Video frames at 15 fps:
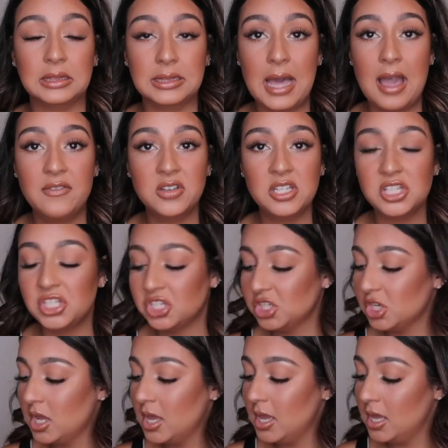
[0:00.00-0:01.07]

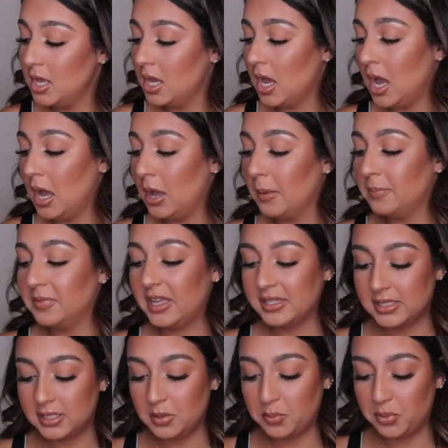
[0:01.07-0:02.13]
Lavish.
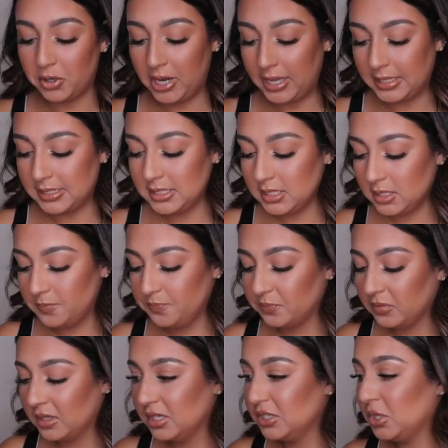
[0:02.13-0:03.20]
That's the brand.
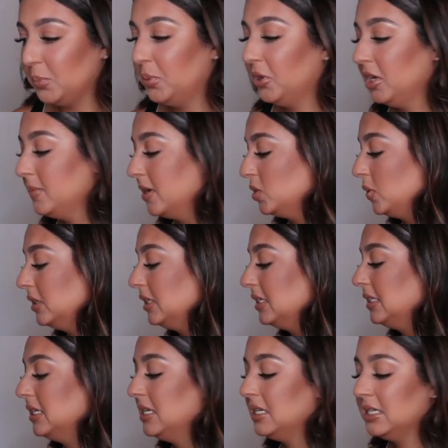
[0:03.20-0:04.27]
So pretty much what
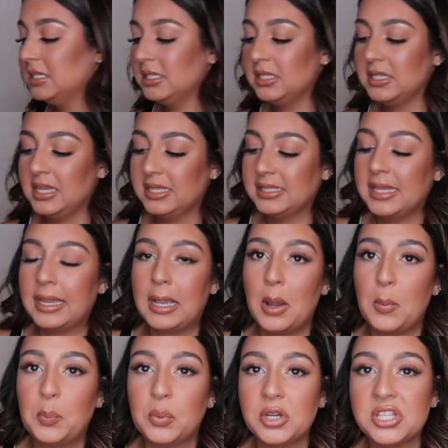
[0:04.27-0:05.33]
this is, it's like
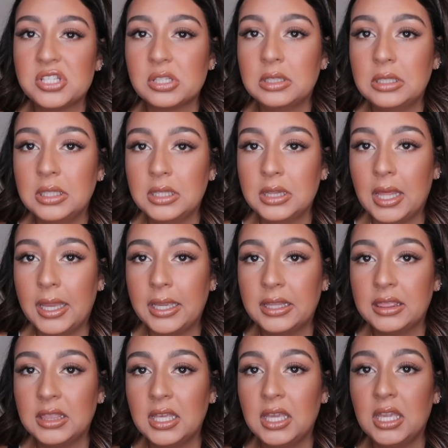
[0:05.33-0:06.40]
a bristly like
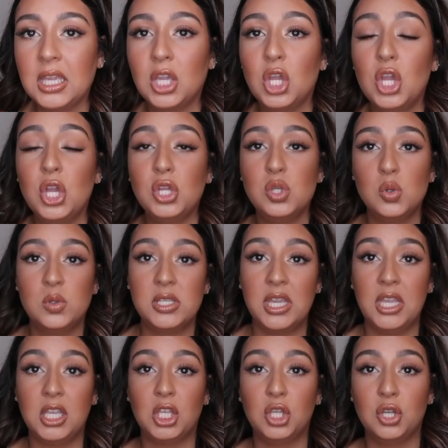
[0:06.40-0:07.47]
thing. You
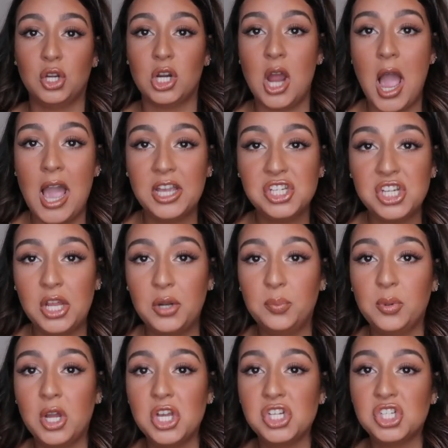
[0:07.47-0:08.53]
take your eyeshadow
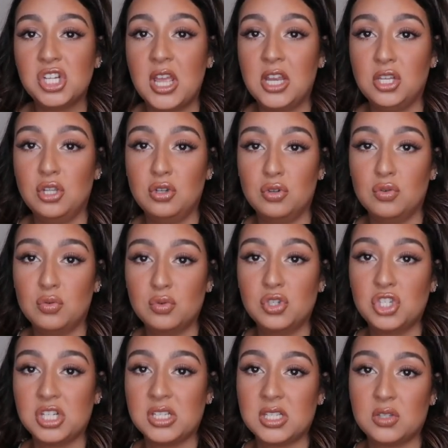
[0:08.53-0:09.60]
brush and you
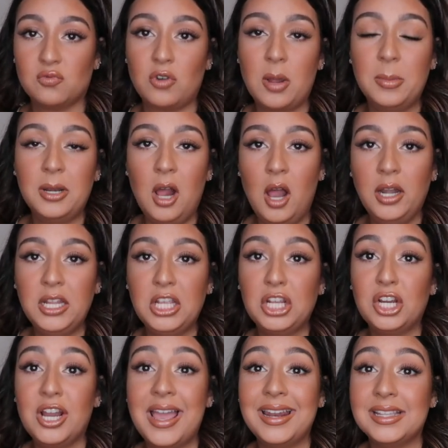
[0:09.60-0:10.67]
just rub it on
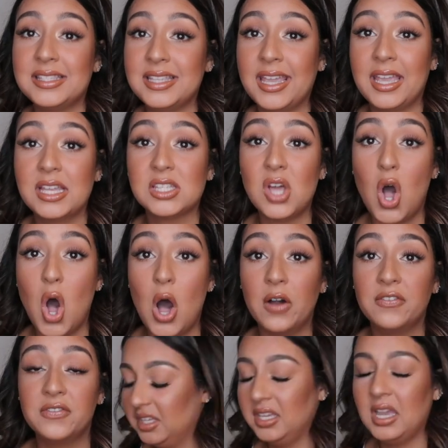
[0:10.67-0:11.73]
here, and it takes
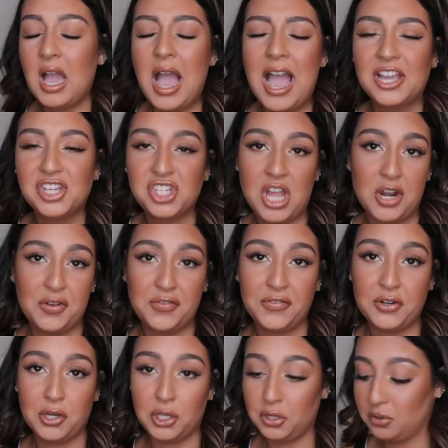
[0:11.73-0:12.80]
off the eyeshadow
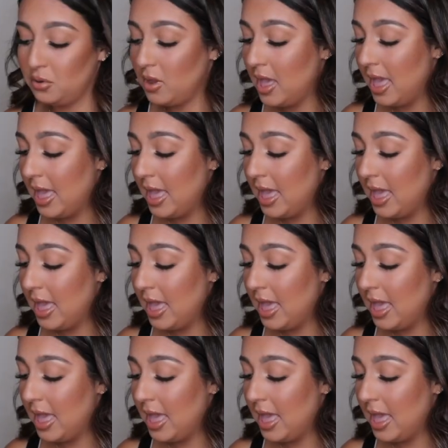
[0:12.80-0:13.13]
for you,